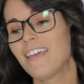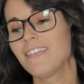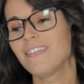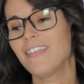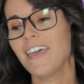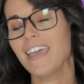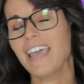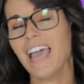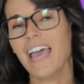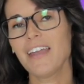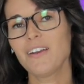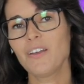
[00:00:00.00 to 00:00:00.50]

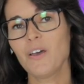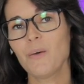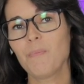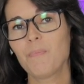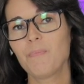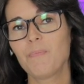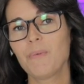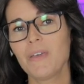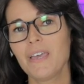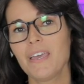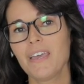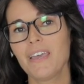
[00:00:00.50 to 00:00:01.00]
they end up
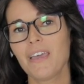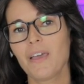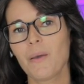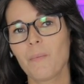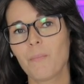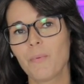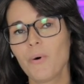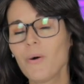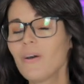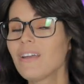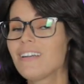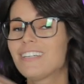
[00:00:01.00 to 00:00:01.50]
being
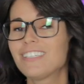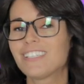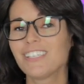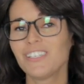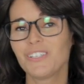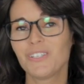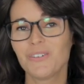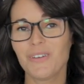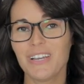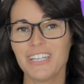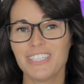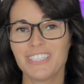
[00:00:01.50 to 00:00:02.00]
put in a
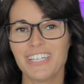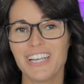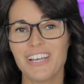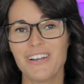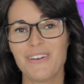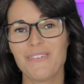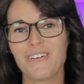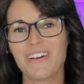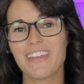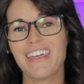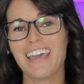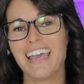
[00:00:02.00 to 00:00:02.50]
situation
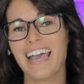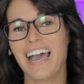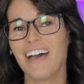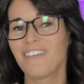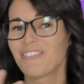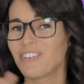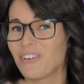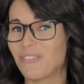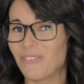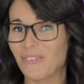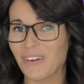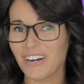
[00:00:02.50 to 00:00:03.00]
where they
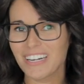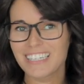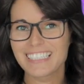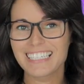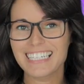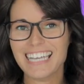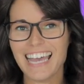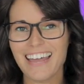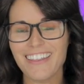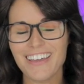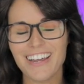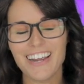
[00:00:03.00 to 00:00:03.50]
have to work
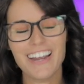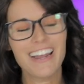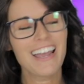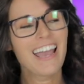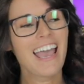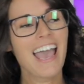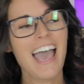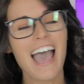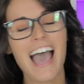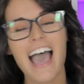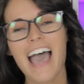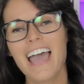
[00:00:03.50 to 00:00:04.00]
together.
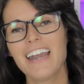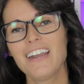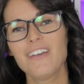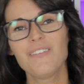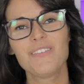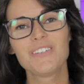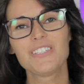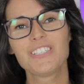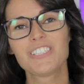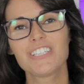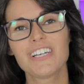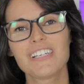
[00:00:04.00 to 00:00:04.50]
And it
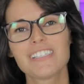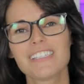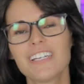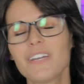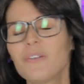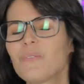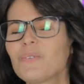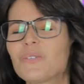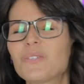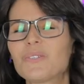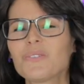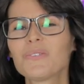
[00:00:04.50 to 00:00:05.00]
was just, it was